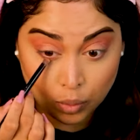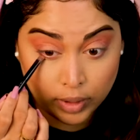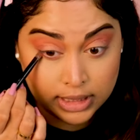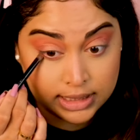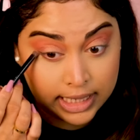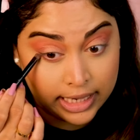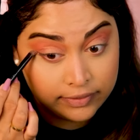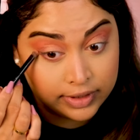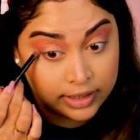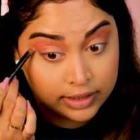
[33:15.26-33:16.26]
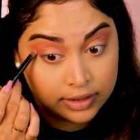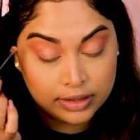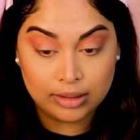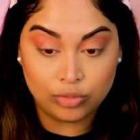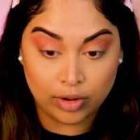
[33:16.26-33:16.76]
When David,
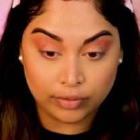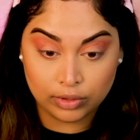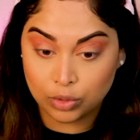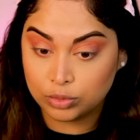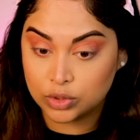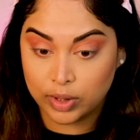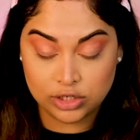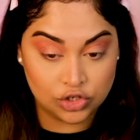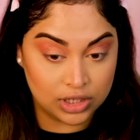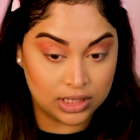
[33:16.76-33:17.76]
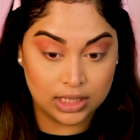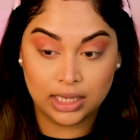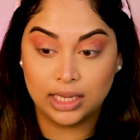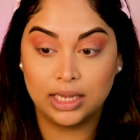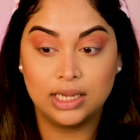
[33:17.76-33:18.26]
the brother-in-law, was questioned,
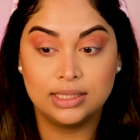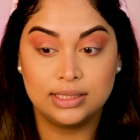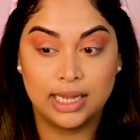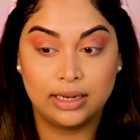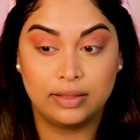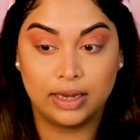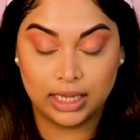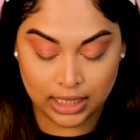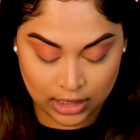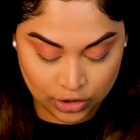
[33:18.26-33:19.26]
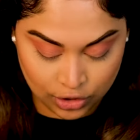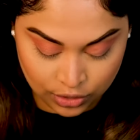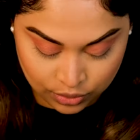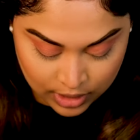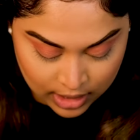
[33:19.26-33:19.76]
he stated that he
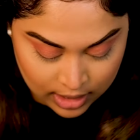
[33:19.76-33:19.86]
knew